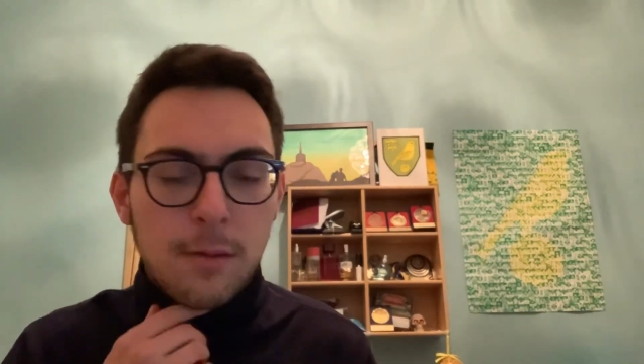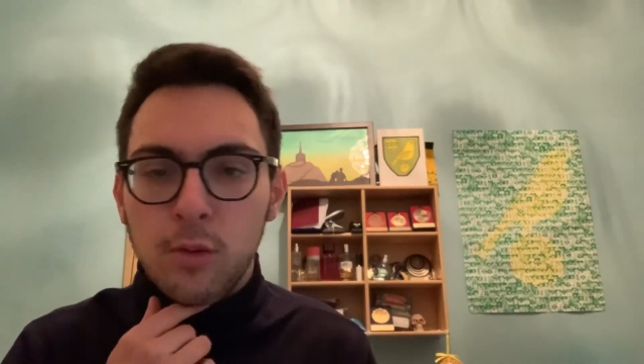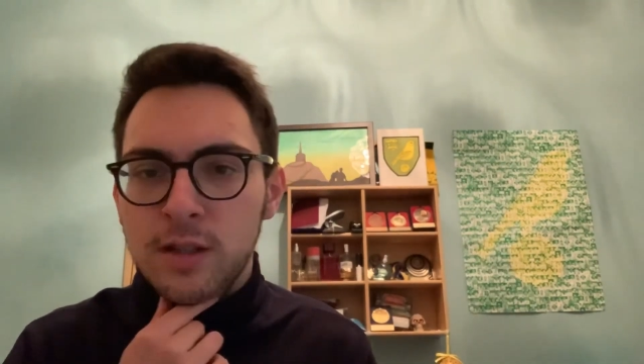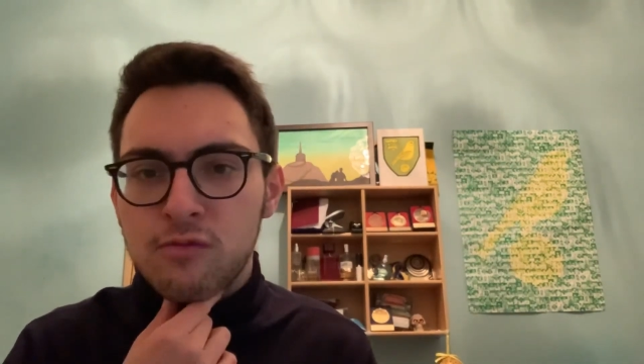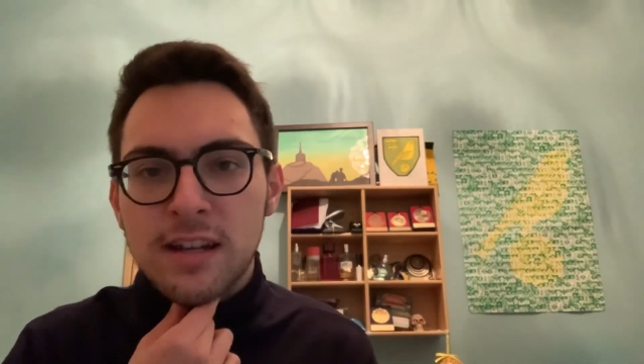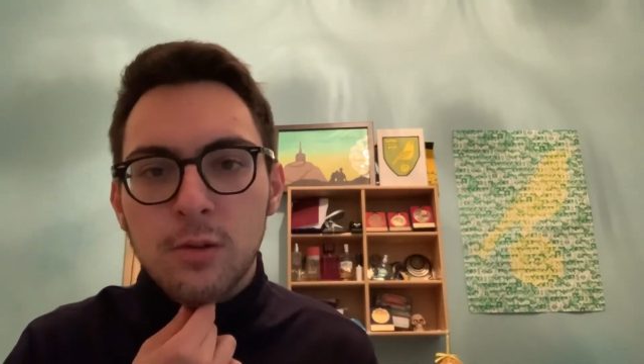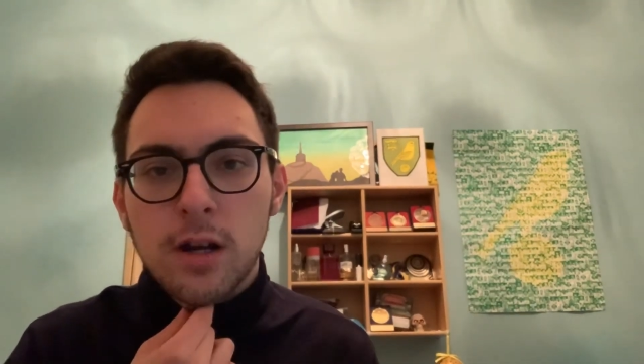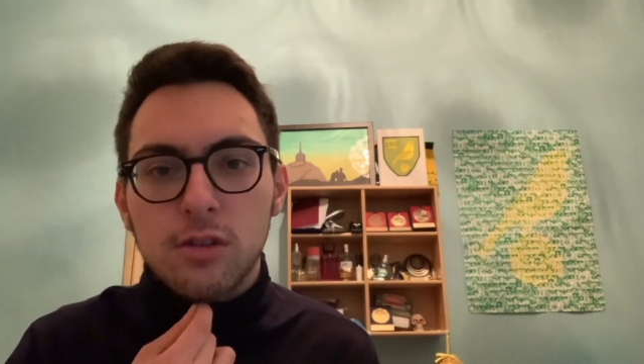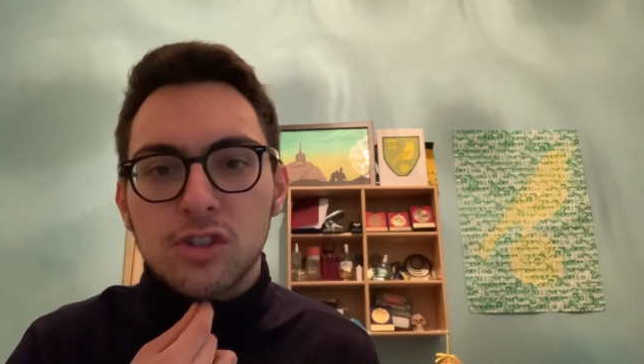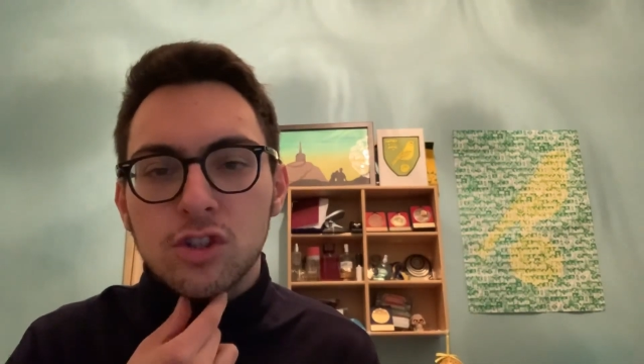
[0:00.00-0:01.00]
But we did really
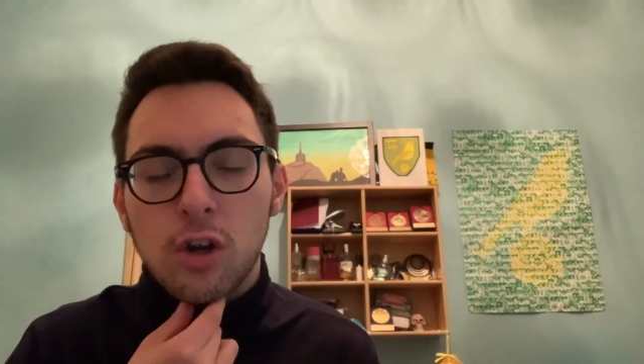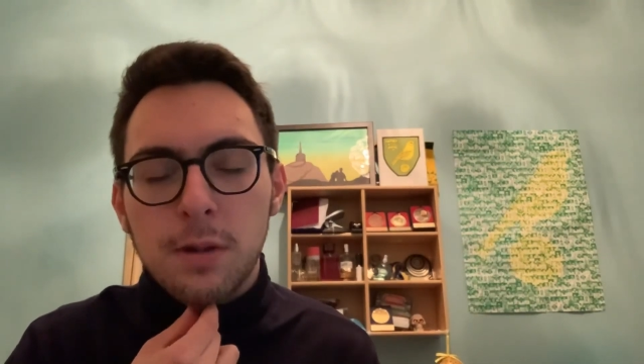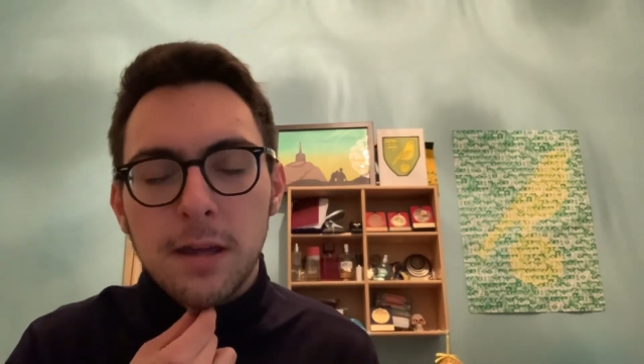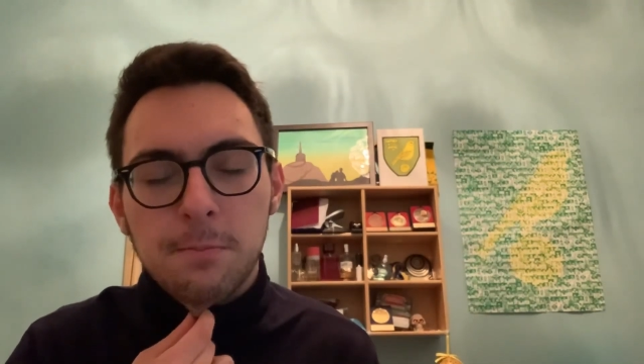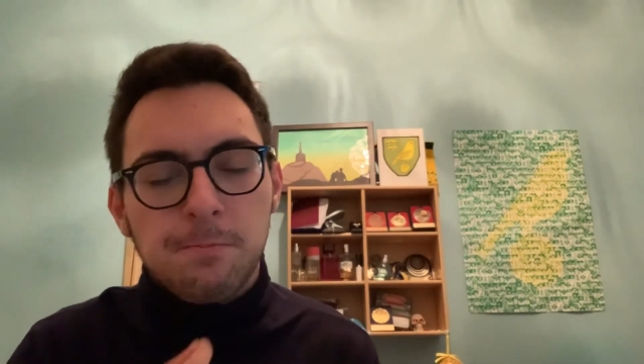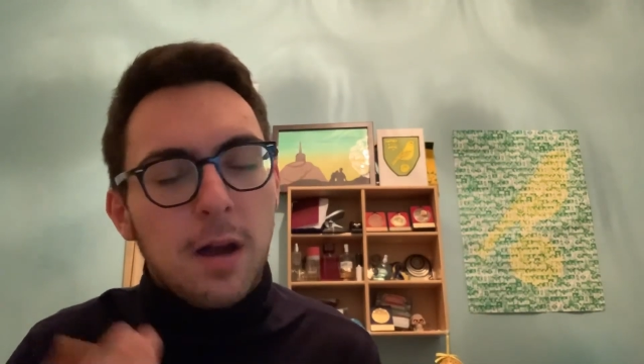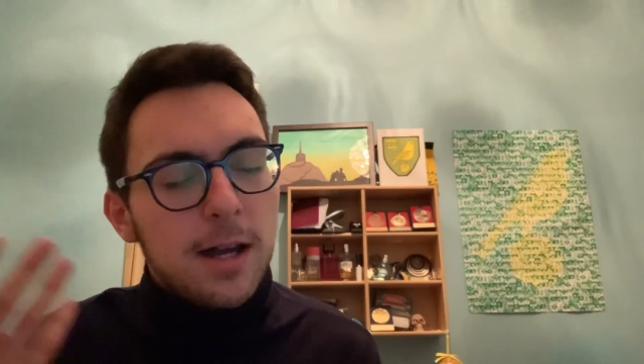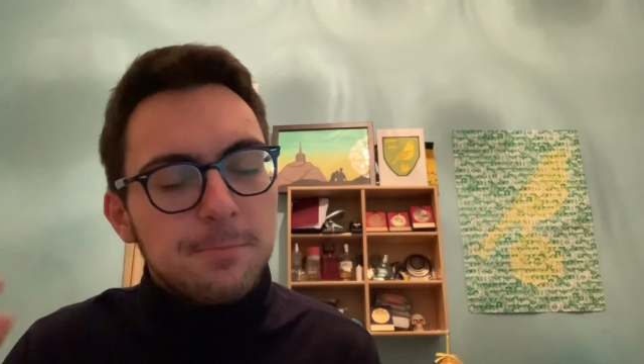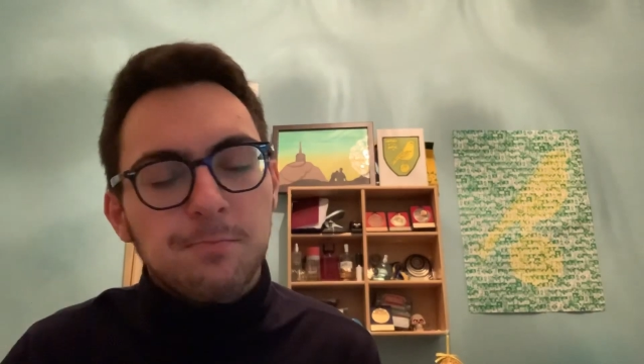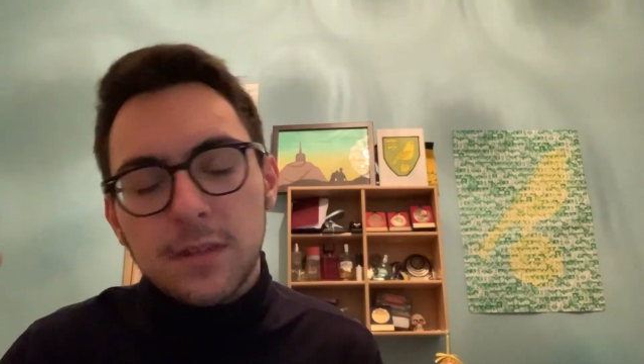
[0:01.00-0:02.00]
well to stop him.
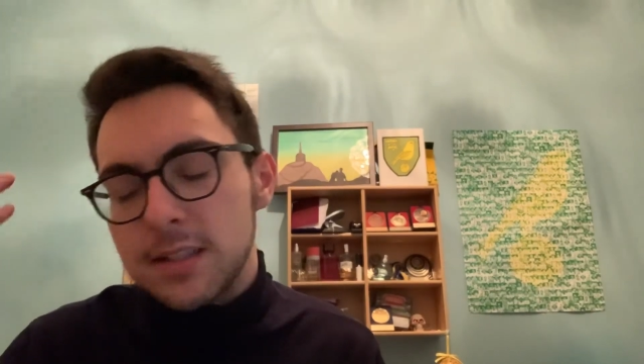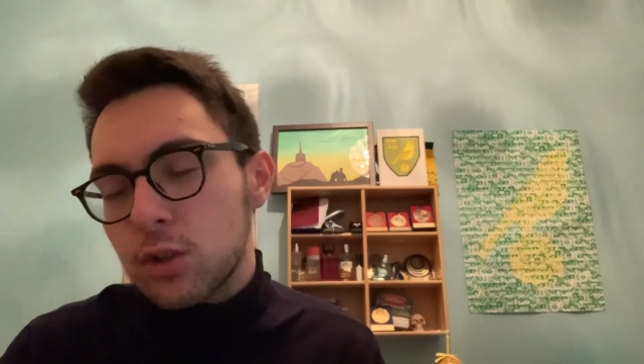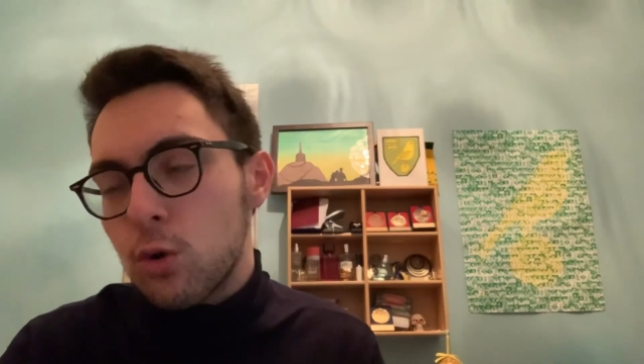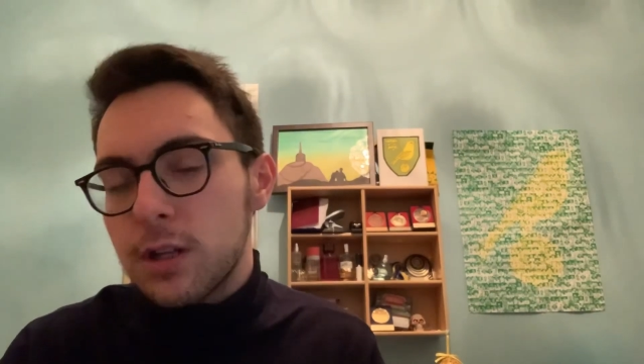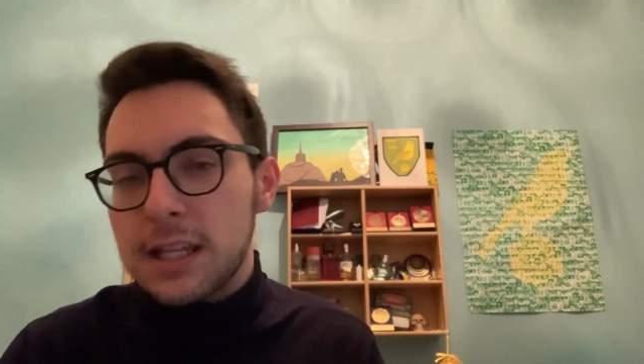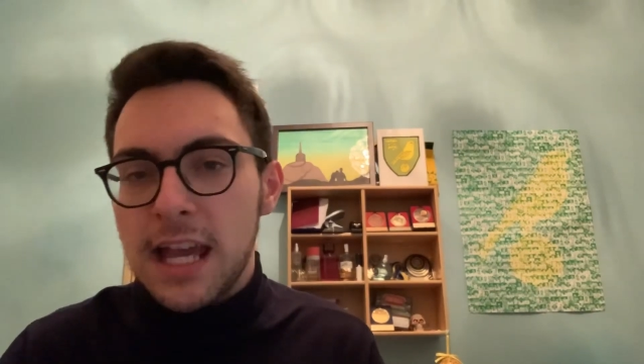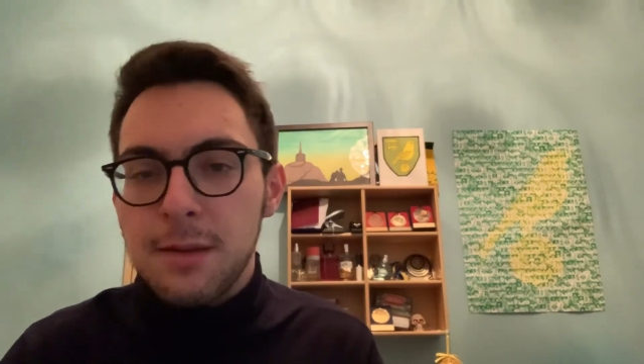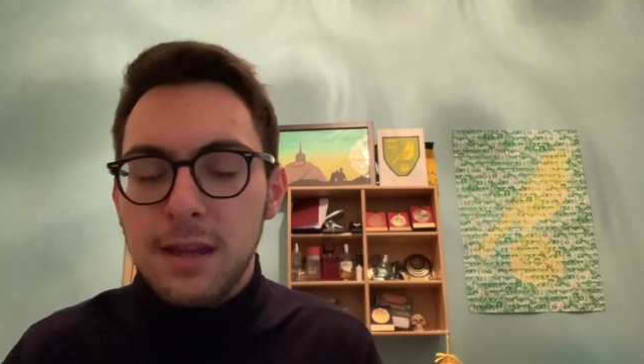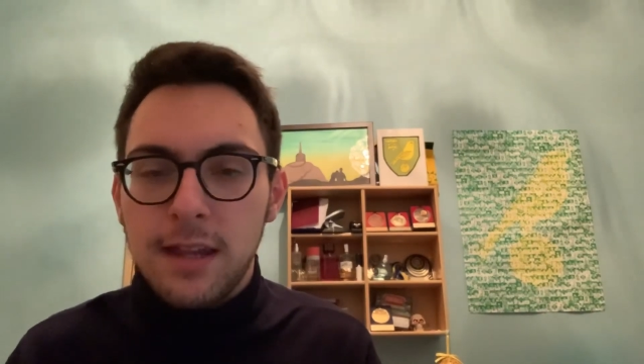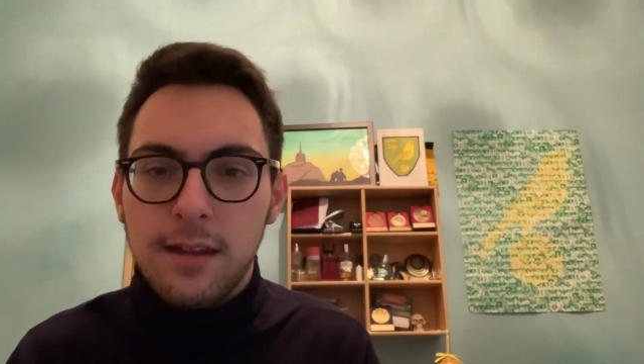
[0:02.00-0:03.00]
But his corner
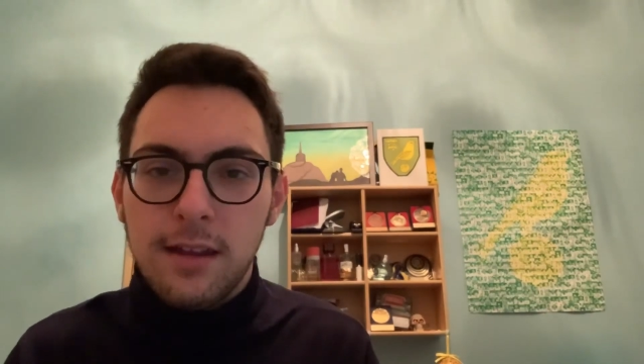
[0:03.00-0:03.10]
came in.